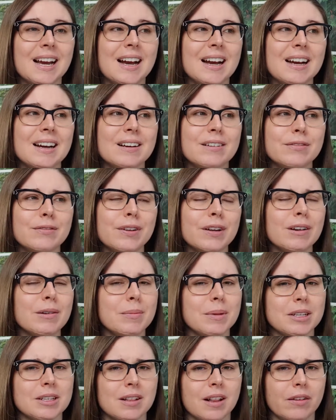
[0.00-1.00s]
uh, very
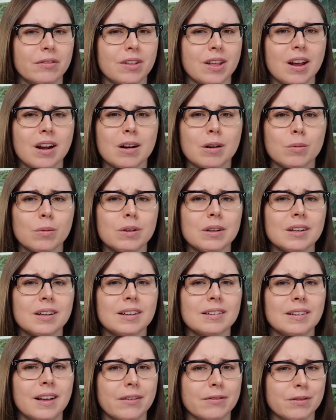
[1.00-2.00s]
much love the
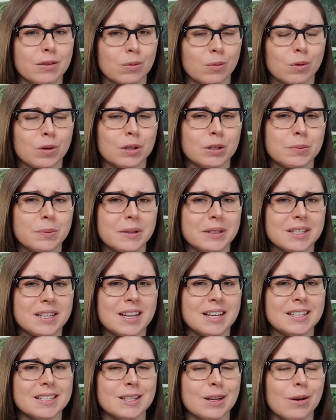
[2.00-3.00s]
artwork, loved the world
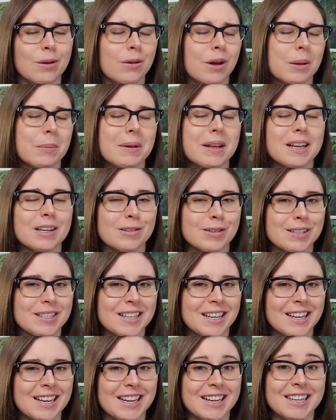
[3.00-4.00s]
building, so I'd be
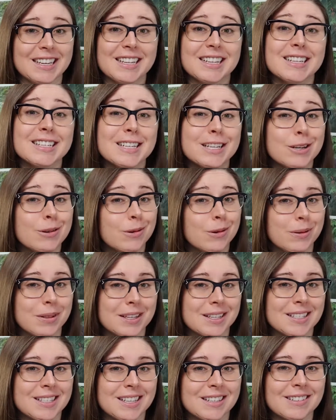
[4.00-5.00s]
interested in continuing with
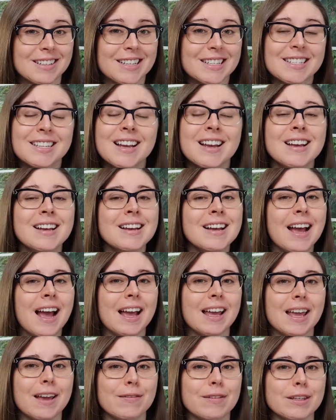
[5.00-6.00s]
this series.
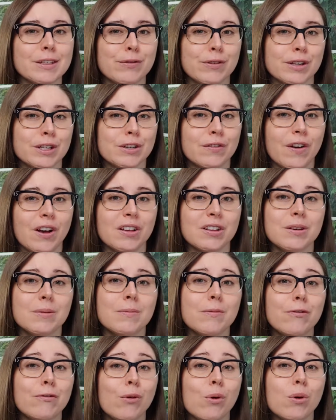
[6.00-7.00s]
I gave this first
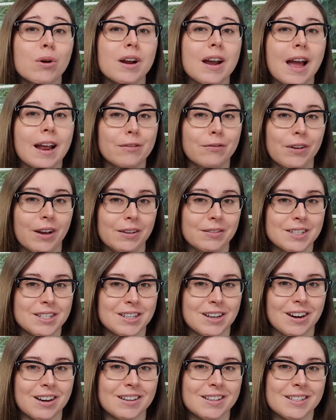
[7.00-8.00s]
volume four out of five
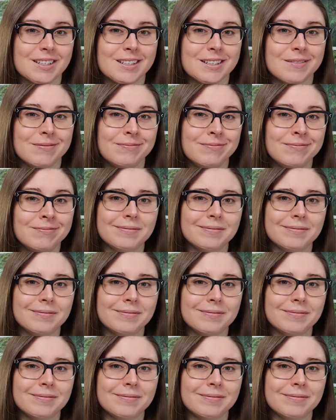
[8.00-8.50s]
stars.